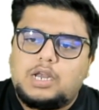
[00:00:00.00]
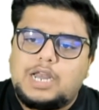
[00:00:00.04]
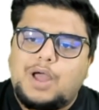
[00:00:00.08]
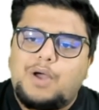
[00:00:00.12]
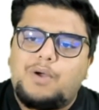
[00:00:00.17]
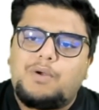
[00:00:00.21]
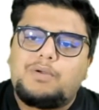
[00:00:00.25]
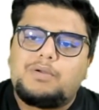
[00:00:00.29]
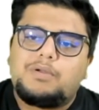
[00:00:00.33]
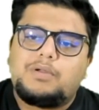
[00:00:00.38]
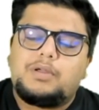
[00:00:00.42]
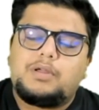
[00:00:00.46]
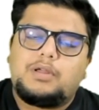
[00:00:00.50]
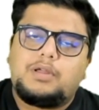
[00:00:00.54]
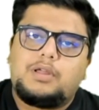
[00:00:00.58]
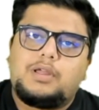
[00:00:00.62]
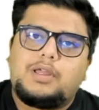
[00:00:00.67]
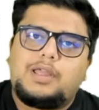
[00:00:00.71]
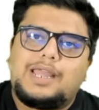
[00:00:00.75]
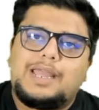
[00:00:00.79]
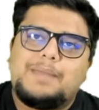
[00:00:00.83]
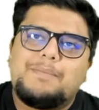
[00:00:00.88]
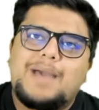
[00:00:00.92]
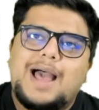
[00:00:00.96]
Now
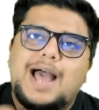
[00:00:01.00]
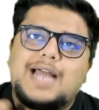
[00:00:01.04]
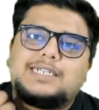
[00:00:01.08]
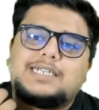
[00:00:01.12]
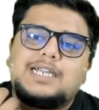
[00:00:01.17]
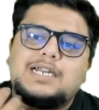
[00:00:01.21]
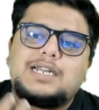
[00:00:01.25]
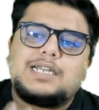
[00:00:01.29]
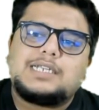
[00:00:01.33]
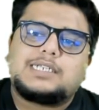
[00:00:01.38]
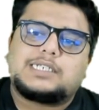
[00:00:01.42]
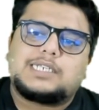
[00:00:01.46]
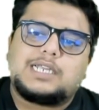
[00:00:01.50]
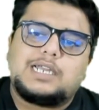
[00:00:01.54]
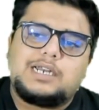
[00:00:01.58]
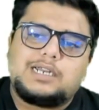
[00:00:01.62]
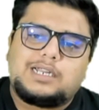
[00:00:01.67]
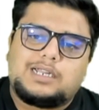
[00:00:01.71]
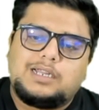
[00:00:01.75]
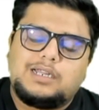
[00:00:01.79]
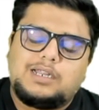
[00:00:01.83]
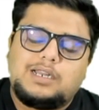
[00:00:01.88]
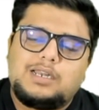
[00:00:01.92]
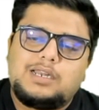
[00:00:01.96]
imagine a
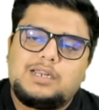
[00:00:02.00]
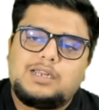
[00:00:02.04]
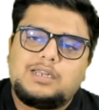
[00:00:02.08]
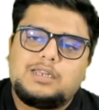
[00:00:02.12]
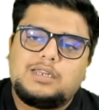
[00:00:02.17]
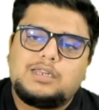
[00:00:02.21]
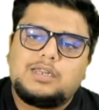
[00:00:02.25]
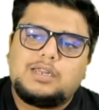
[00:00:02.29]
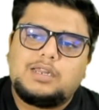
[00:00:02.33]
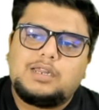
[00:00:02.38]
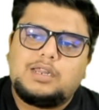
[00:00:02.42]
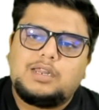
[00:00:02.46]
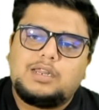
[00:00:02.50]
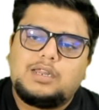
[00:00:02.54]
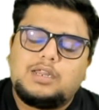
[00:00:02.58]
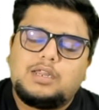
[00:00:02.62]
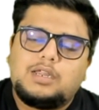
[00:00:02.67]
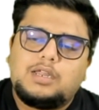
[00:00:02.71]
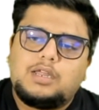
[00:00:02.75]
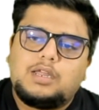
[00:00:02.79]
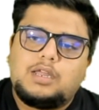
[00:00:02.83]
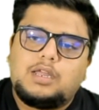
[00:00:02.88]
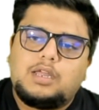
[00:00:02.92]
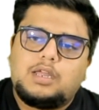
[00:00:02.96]
circle
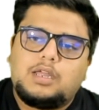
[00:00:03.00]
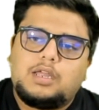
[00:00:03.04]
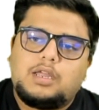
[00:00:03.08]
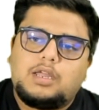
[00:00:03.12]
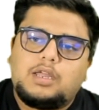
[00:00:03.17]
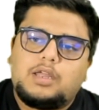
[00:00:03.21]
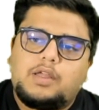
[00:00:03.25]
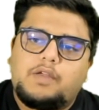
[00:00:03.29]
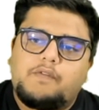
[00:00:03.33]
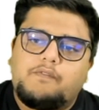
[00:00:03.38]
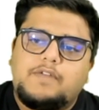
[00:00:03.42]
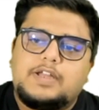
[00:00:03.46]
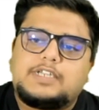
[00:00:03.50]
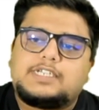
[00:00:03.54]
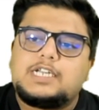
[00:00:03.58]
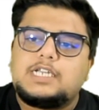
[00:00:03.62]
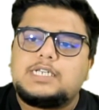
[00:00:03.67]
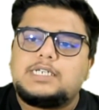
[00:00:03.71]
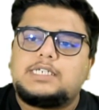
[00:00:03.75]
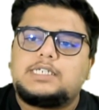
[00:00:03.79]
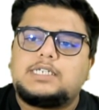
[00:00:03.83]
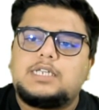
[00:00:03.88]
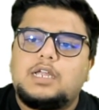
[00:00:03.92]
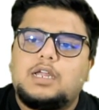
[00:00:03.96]
which
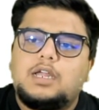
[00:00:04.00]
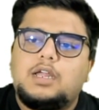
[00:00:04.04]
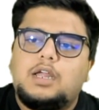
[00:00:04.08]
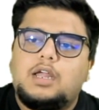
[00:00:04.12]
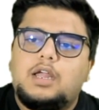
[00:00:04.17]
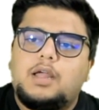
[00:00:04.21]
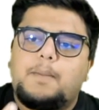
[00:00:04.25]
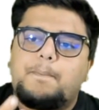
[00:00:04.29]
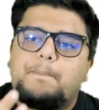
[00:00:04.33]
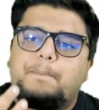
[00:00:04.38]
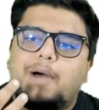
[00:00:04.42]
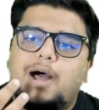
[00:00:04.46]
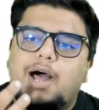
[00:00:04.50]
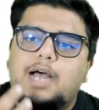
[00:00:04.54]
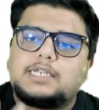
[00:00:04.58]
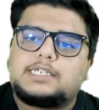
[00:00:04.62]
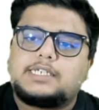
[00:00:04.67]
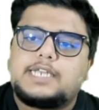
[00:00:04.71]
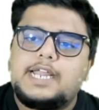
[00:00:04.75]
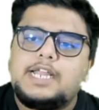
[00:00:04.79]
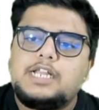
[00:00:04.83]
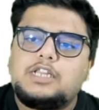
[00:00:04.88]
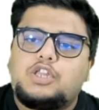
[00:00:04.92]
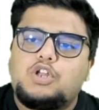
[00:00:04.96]
is
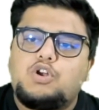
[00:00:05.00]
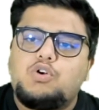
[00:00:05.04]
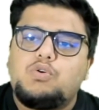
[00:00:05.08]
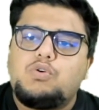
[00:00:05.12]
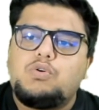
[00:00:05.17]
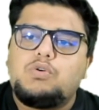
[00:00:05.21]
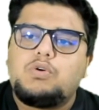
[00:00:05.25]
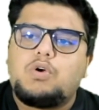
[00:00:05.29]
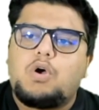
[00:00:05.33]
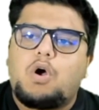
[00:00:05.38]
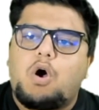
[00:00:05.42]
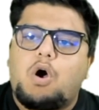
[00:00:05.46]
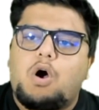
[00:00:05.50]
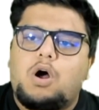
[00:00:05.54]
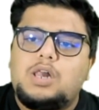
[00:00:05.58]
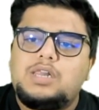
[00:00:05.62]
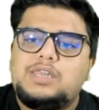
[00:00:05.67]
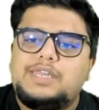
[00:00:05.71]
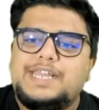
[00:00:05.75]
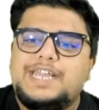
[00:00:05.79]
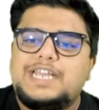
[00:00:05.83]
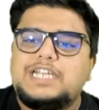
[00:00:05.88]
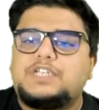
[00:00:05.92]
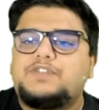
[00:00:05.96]
passing through
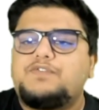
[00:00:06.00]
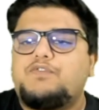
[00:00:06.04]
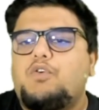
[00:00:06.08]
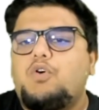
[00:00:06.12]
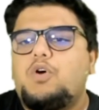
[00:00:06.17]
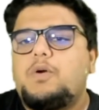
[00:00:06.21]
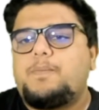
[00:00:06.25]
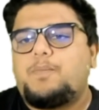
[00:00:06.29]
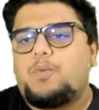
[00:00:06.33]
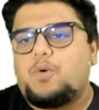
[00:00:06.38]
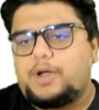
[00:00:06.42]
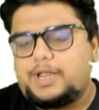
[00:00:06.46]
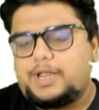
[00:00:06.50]
all these 4